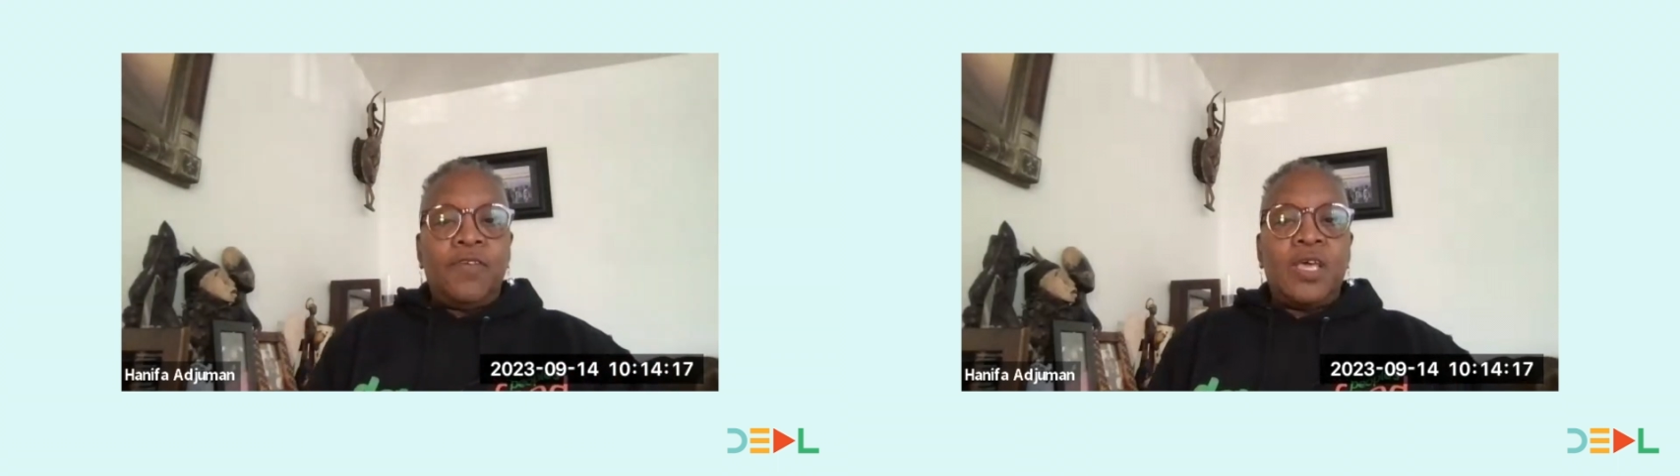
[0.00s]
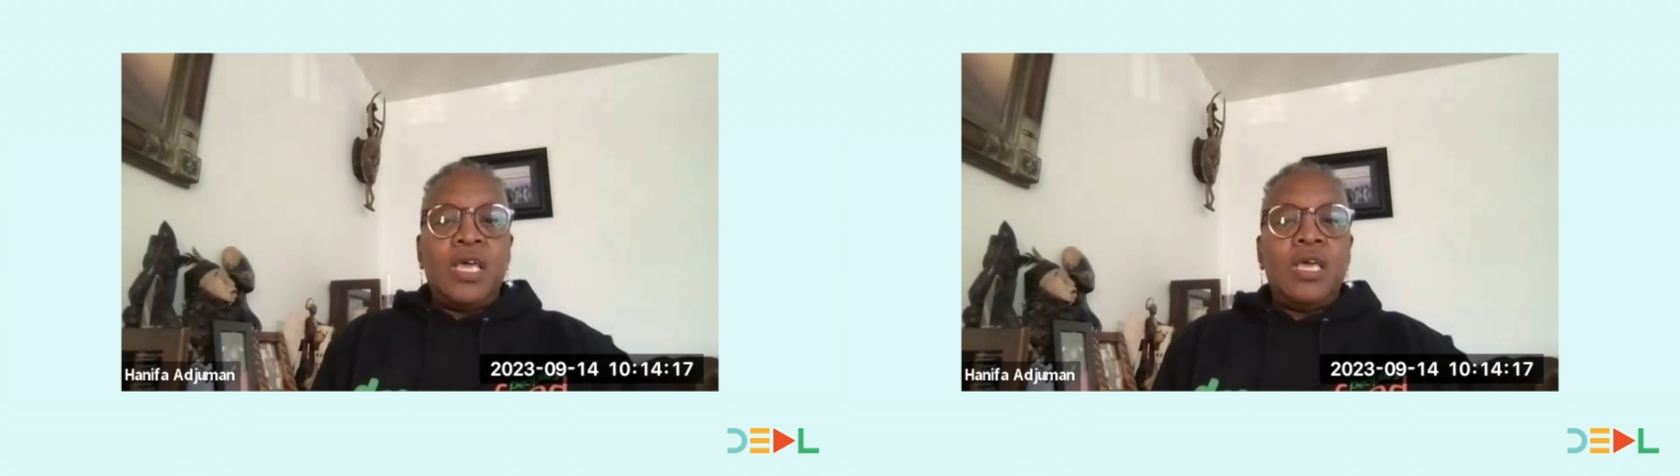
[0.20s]

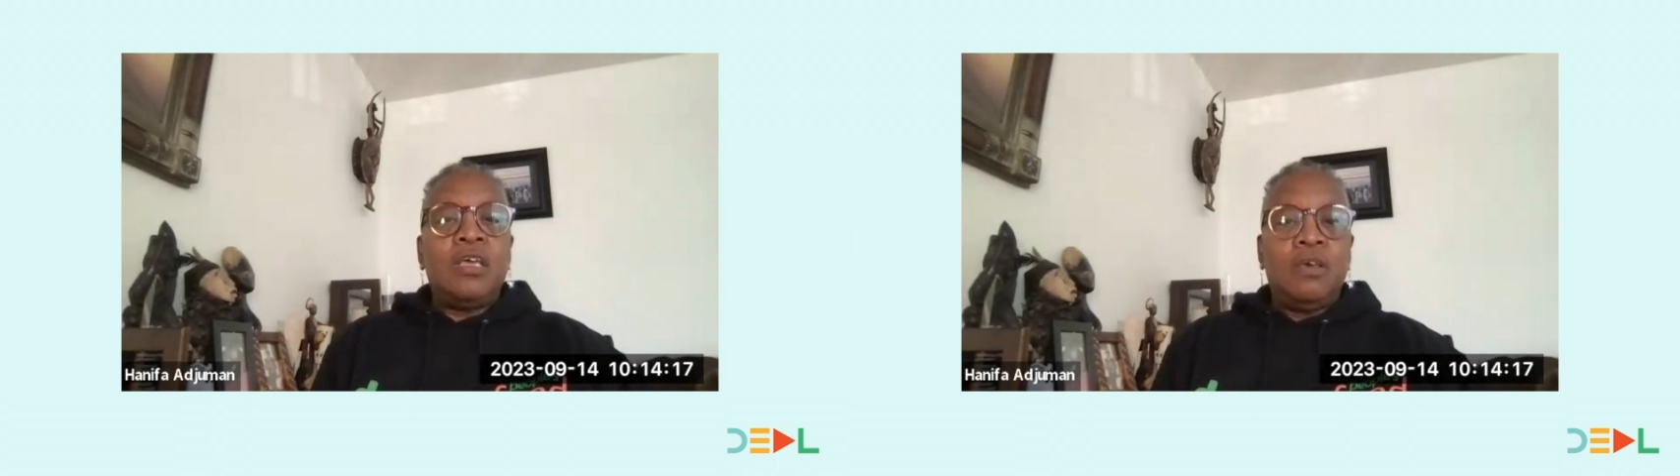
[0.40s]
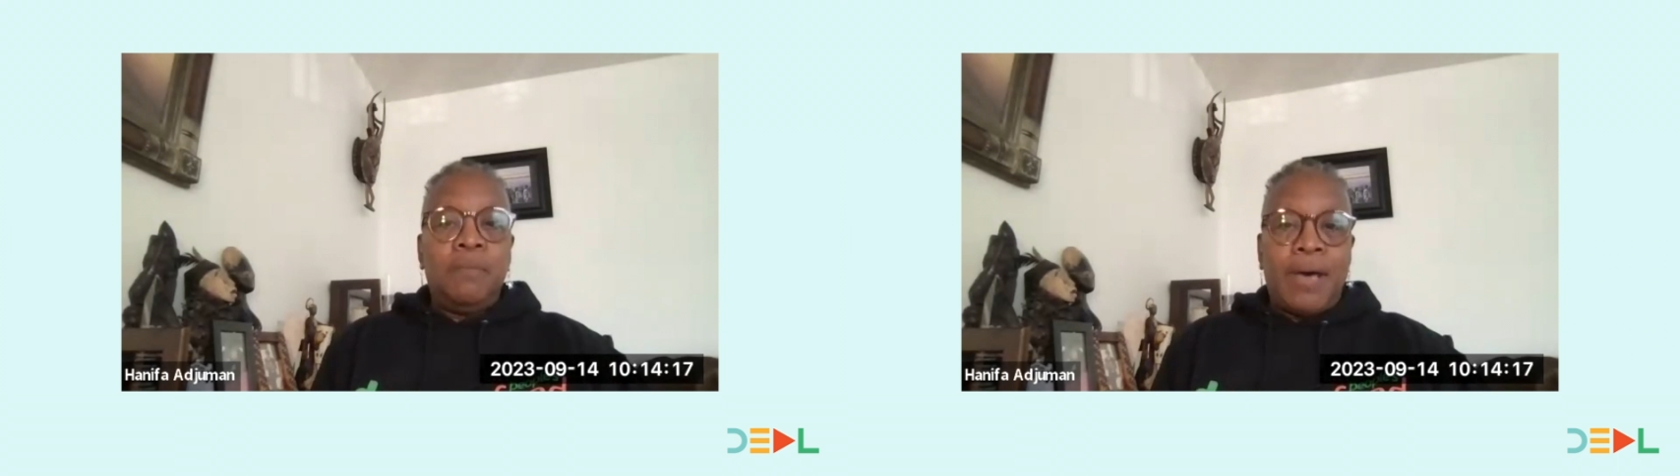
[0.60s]

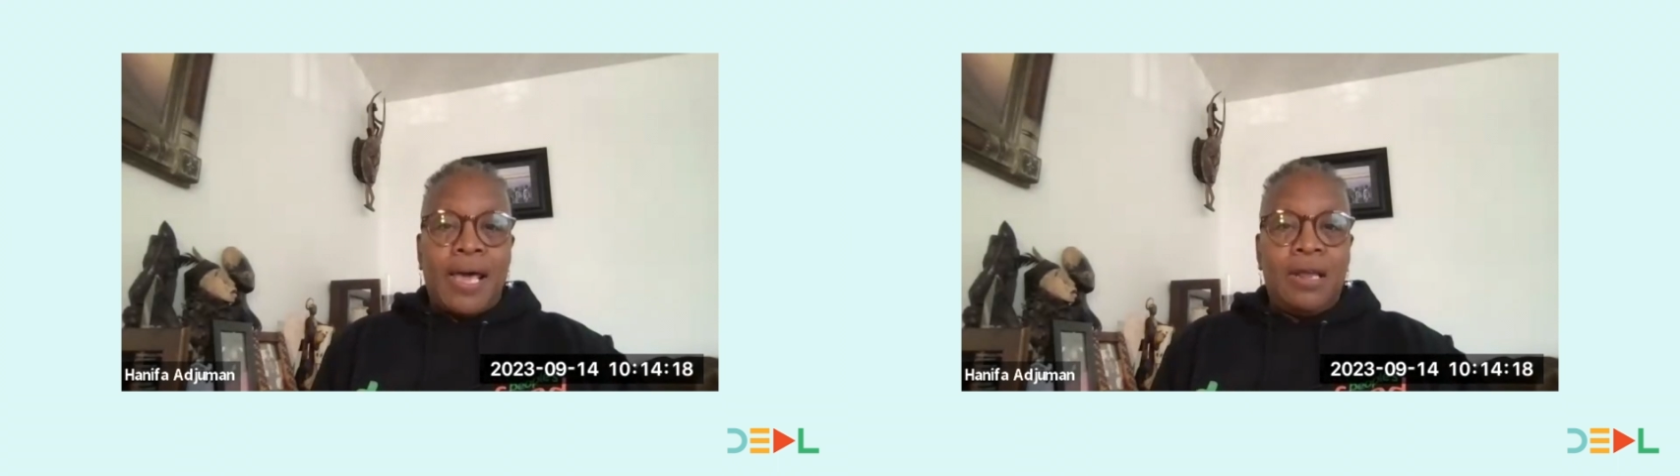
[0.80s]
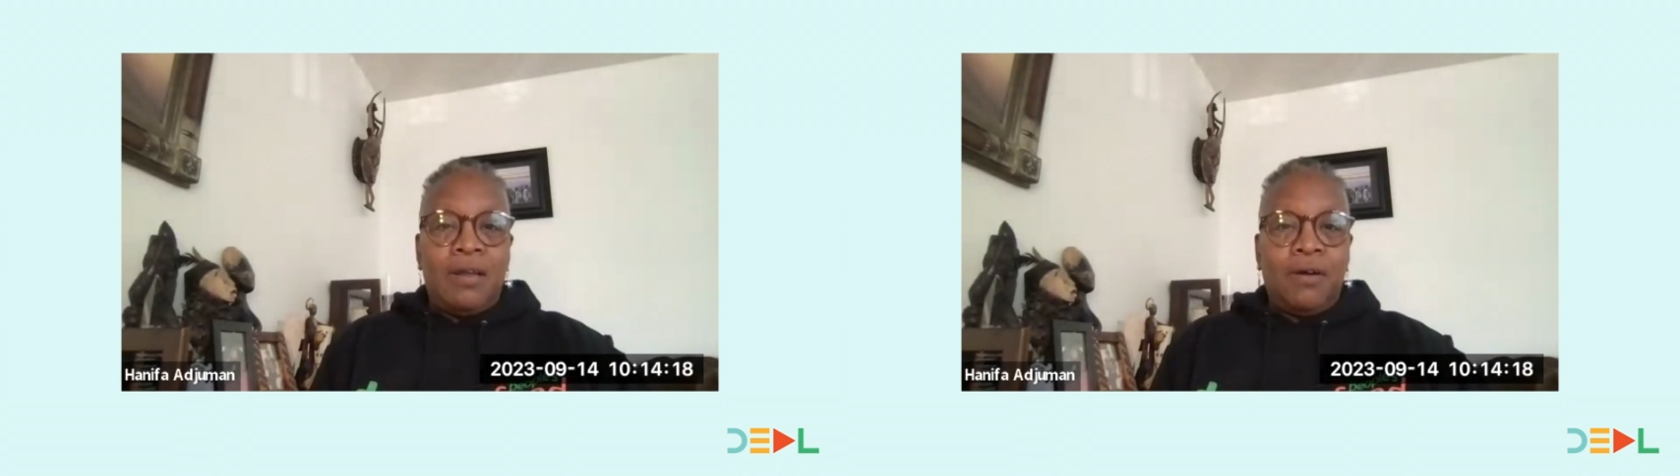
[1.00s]

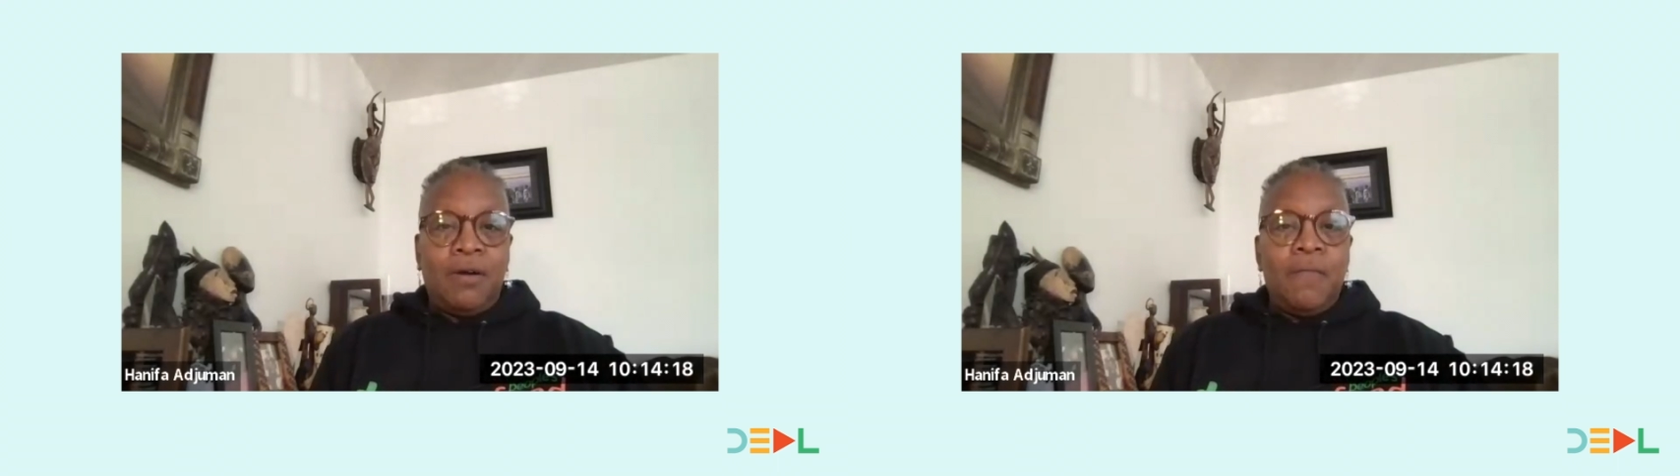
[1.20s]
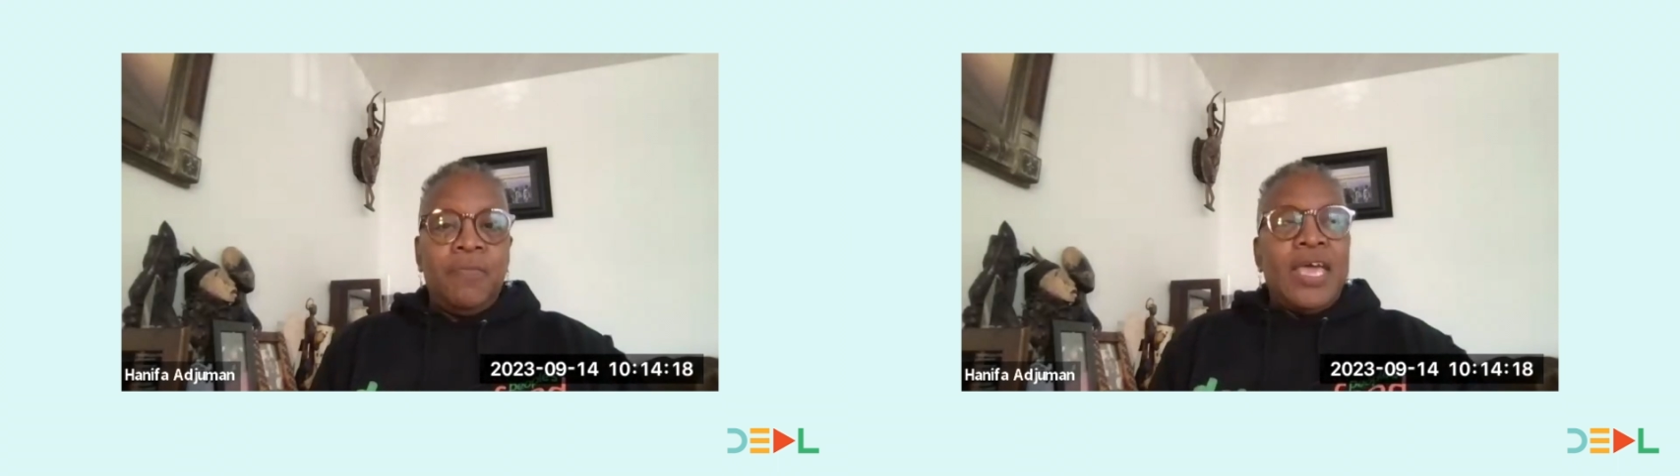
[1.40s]
incubator,